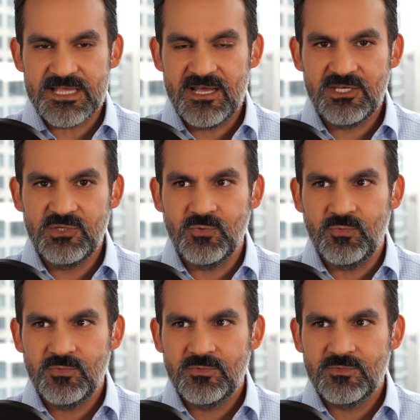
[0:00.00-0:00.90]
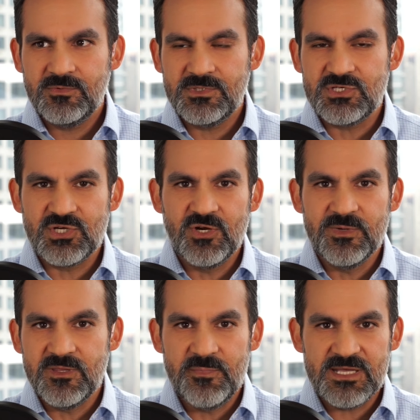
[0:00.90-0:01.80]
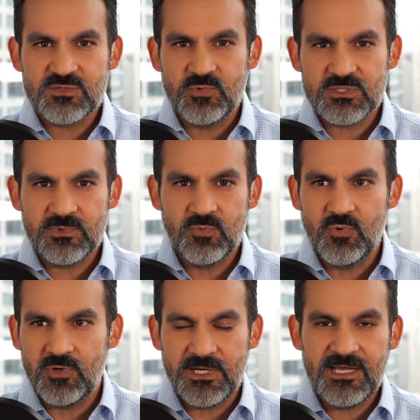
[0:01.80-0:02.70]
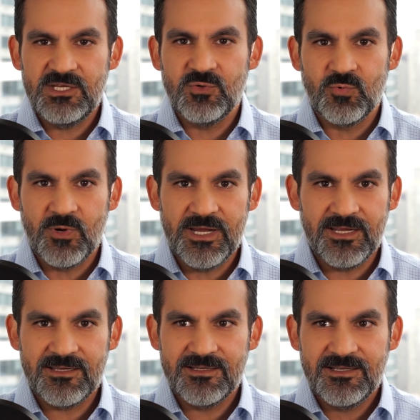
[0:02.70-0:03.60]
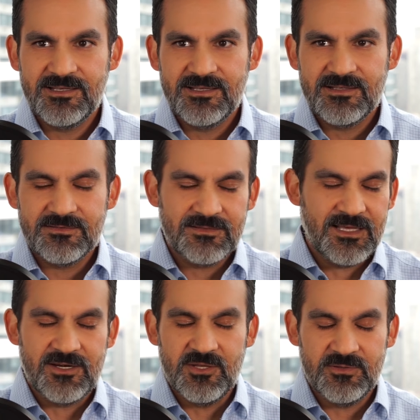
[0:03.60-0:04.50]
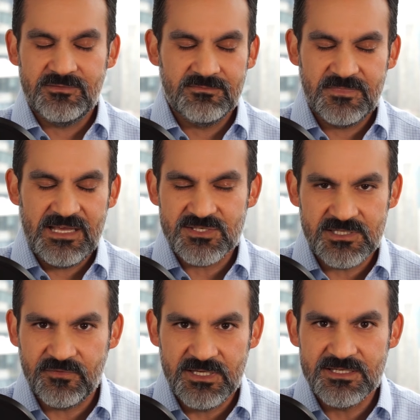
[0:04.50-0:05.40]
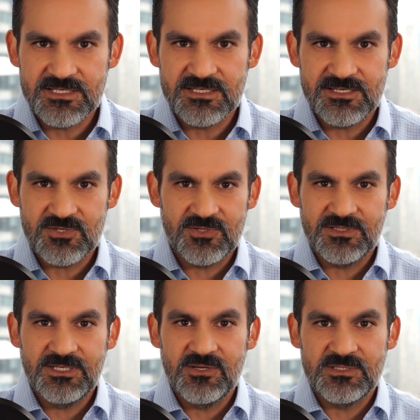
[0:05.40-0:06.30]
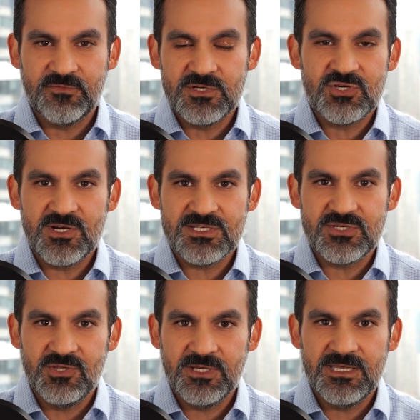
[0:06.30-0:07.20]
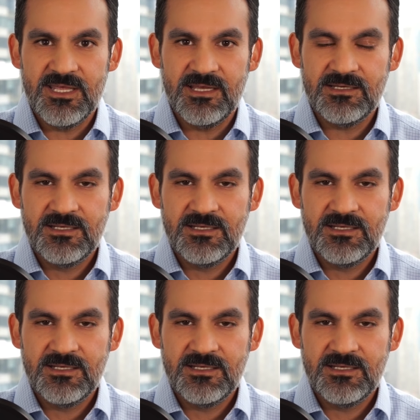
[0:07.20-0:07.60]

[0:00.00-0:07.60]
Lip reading: How do you determine the best risk reward? How do you rank, 1,000 different indices or different charts that you're looking at?